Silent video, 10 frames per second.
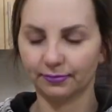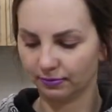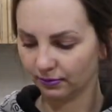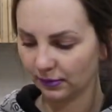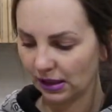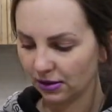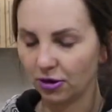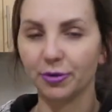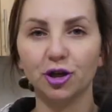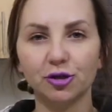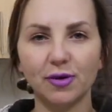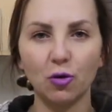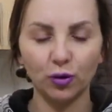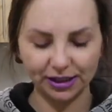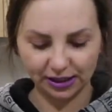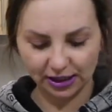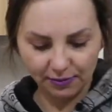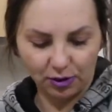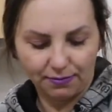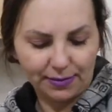I'm going to use my whisk and I'm
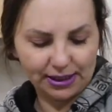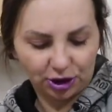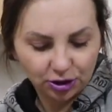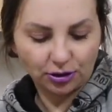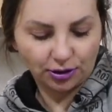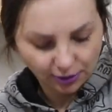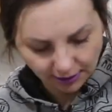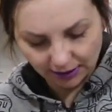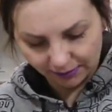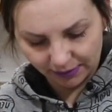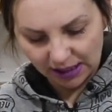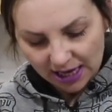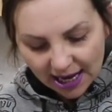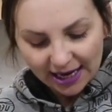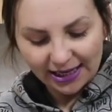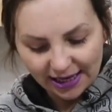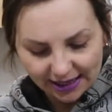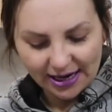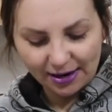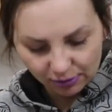going to mash it all up and
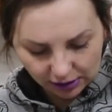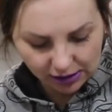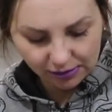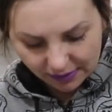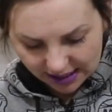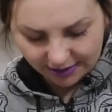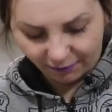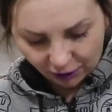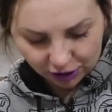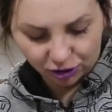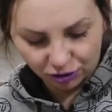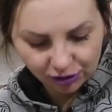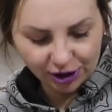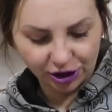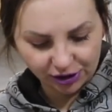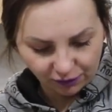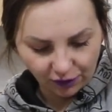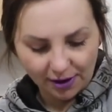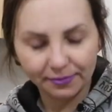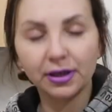get out all my frustrations
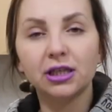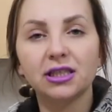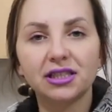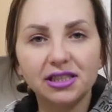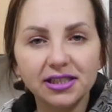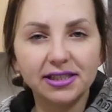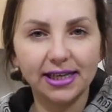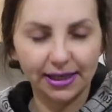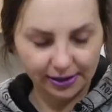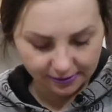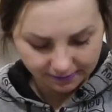from today.